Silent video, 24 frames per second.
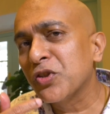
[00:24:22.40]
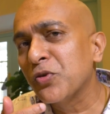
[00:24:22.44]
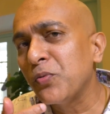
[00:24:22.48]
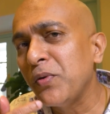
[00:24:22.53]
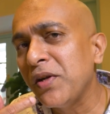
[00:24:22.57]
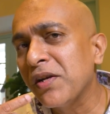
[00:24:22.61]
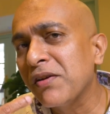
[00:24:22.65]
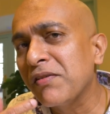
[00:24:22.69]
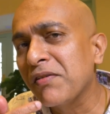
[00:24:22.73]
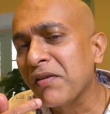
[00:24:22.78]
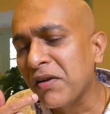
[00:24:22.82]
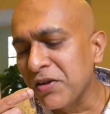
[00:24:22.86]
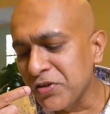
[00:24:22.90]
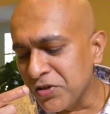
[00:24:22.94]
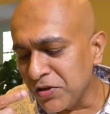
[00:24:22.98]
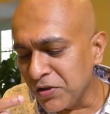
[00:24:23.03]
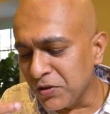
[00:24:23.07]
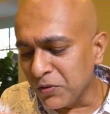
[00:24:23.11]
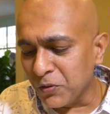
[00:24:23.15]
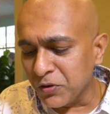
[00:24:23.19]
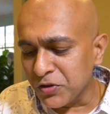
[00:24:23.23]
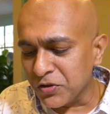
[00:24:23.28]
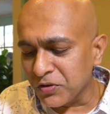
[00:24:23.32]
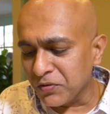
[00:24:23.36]
the sweet
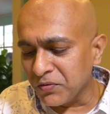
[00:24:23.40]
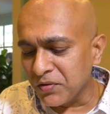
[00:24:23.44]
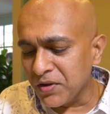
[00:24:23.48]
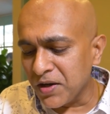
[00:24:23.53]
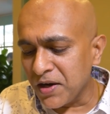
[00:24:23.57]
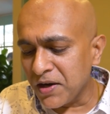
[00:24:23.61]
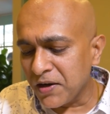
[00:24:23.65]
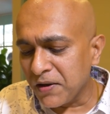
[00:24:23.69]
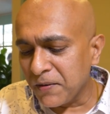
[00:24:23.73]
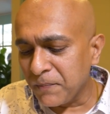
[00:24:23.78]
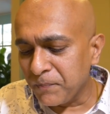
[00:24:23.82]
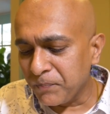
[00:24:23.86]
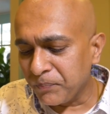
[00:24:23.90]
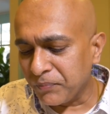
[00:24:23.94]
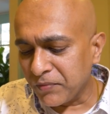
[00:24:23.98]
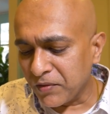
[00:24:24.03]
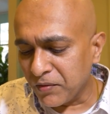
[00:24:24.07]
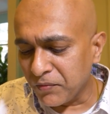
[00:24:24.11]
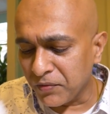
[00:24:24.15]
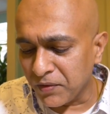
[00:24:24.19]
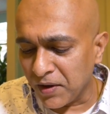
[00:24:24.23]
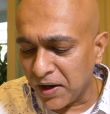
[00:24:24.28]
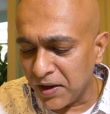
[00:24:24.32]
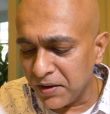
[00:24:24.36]
crunchy notes of that
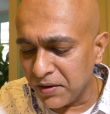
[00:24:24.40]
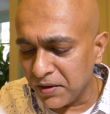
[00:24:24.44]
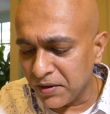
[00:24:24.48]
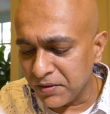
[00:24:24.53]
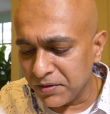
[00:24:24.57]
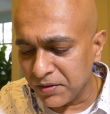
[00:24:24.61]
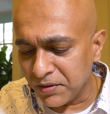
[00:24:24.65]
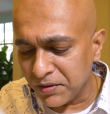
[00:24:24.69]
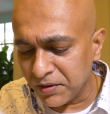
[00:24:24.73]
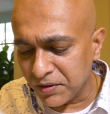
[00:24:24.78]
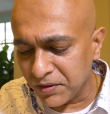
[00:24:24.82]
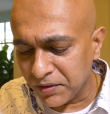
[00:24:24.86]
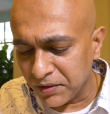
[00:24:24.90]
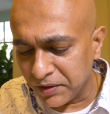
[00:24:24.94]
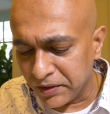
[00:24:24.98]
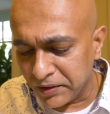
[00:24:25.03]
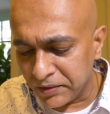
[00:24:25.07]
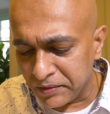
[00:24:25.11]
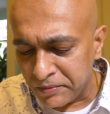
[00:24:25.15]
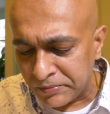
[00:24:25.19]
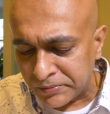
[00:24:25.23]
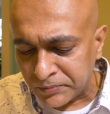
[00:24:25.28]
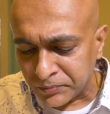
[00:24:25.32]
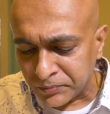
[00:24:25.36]
fried onion in there.